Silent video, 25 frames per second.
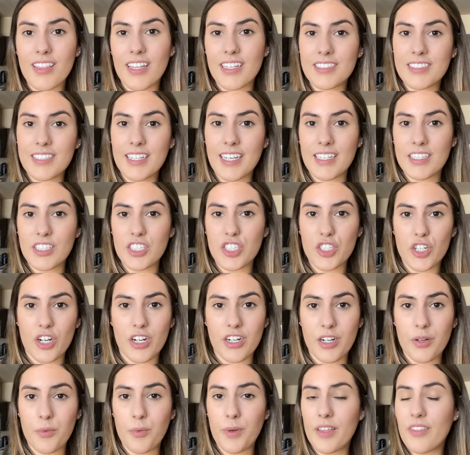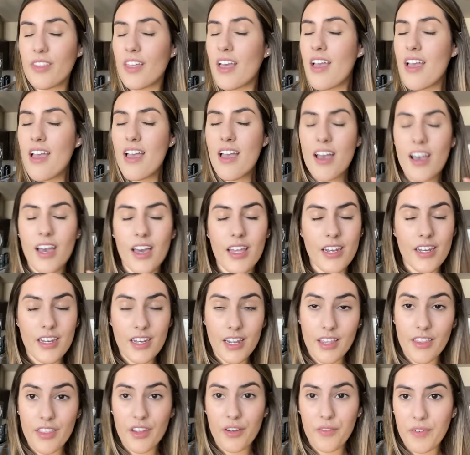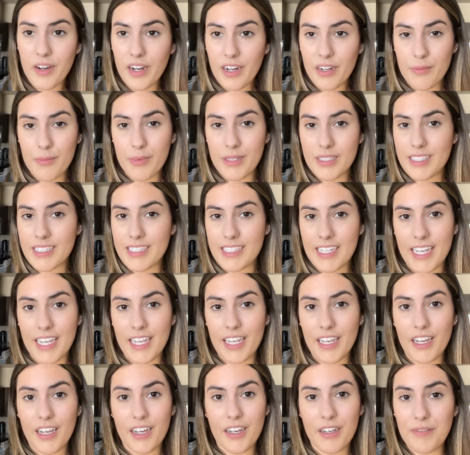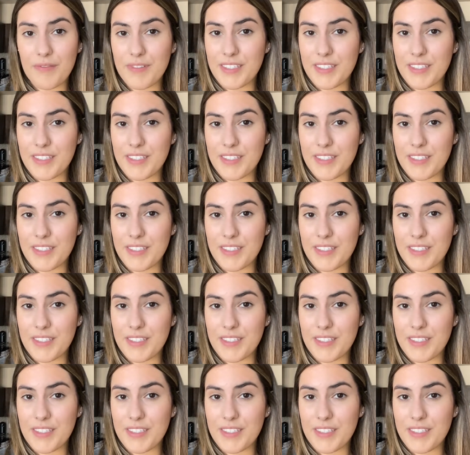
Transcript: Let's get started with another very busy day of